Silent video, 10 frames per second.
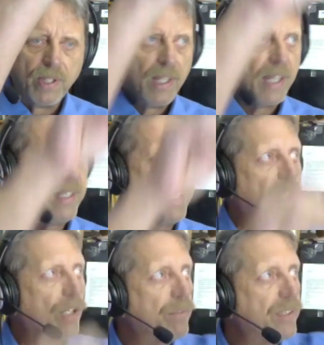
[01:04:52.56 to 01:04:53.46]
And then it
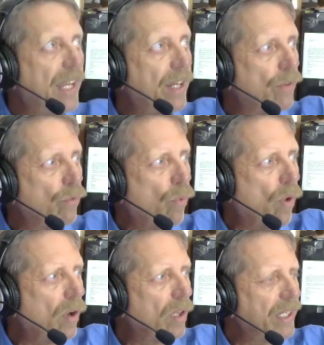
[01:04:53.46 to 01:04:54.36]
comes down the
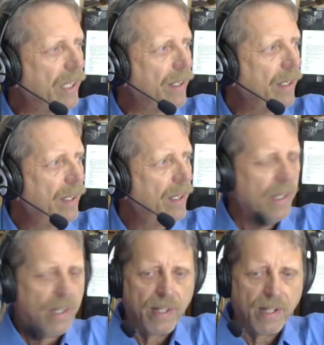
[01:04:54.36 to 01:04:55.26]
wall again.
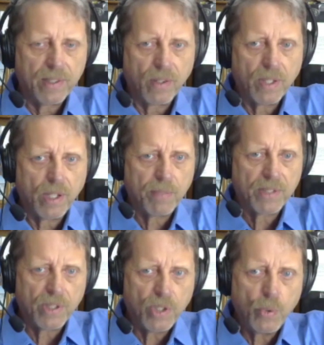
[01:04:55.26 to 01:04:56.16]
And I'd look at him, I
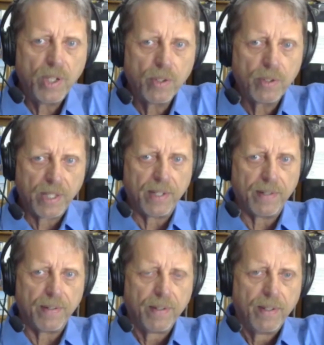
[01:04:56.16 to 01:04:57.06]
said, "Do you hear that?"
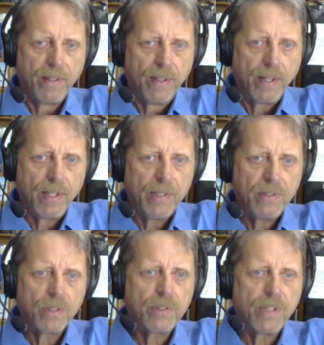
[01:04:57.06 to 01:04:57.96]
And he
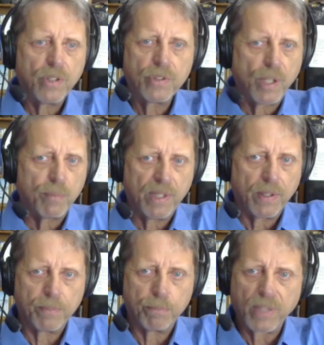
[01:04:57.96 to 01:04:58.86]
just stares at me
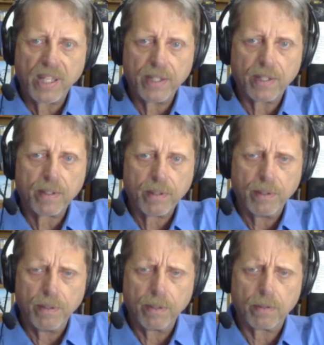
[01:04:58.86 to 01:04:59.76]
like blank,
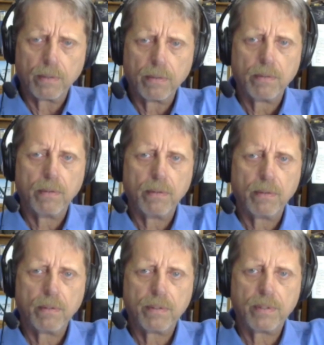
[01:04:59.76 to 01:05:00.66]
you know, like, you know,
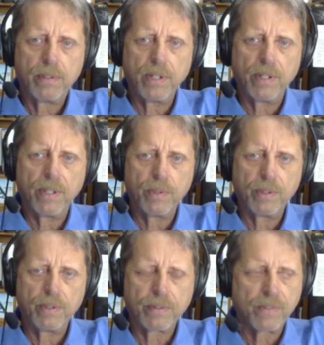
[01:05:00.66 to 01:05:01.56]
just staring with
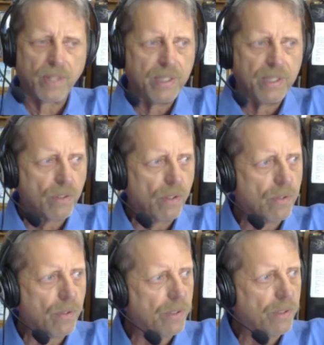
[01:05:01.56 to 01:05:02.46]
this glazed
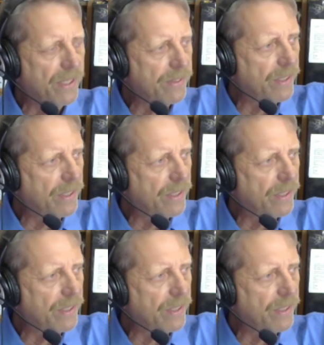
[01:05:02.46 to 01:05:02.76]
look on his face.